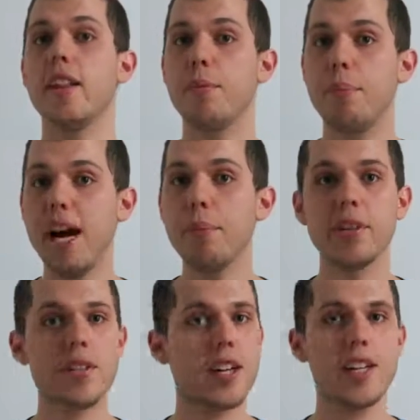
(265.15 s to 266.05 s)
The Bible
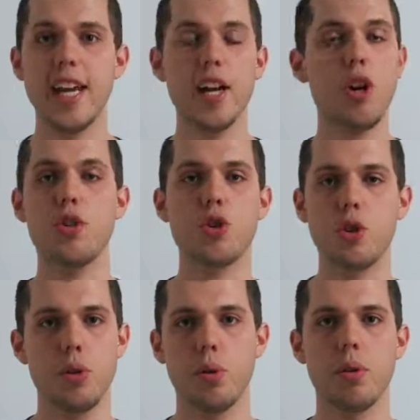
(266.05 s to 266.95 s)
doesn't contain all the
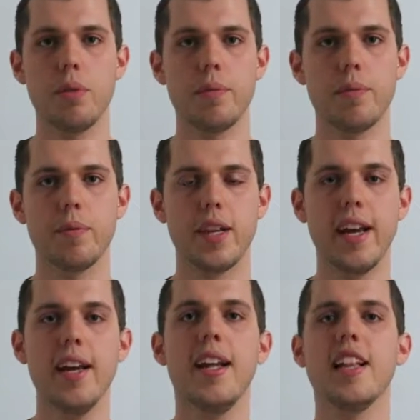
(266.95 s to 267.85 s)
truth,
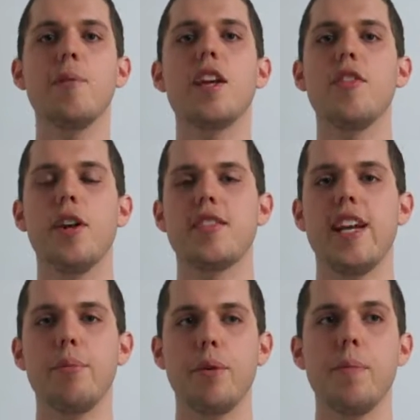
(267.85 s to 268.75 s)
okay? Let me give you an
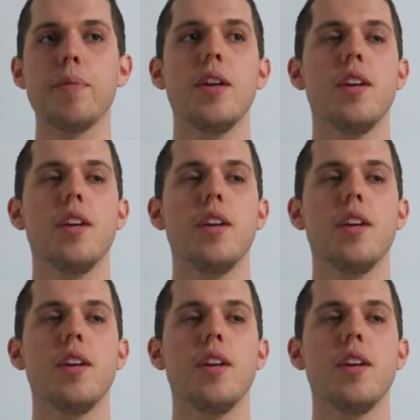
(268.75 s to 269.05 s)
example.